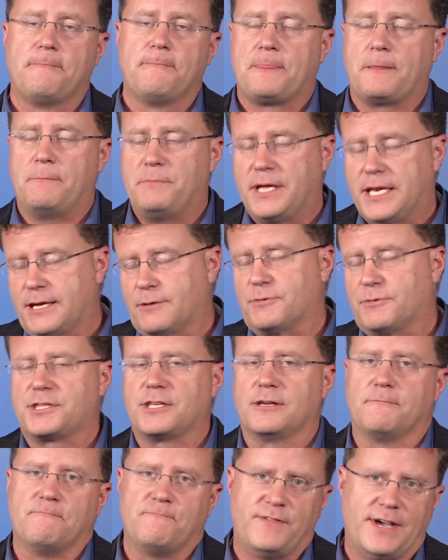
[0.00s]
meeting with
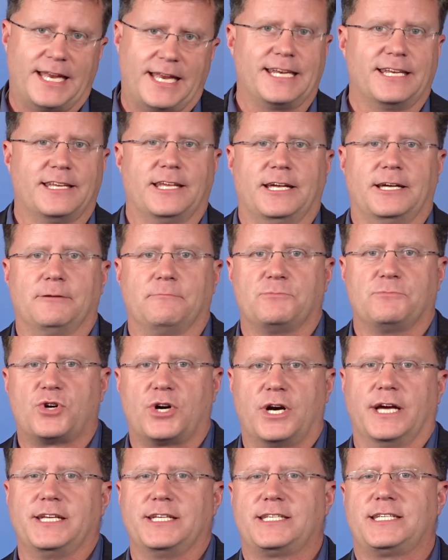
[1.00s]
them, vetting them,
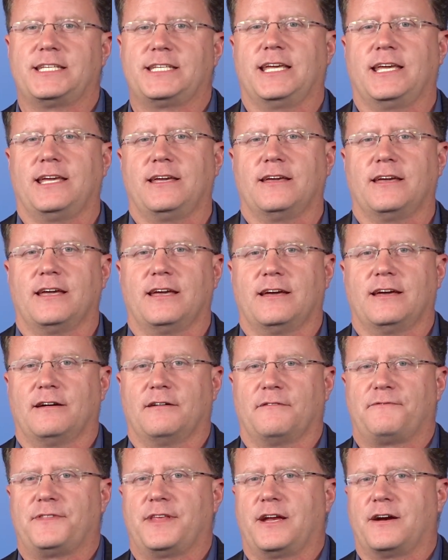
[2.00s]
trying to see
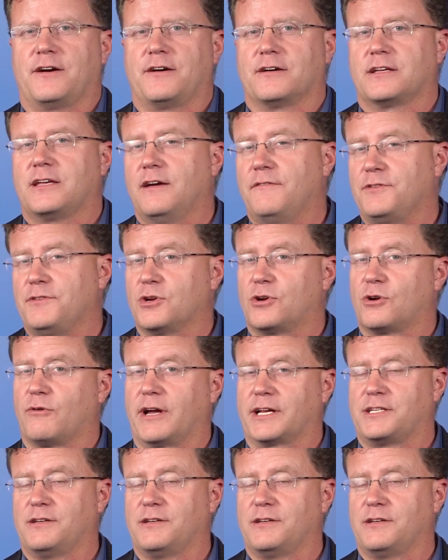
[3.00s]
if they're giving you correct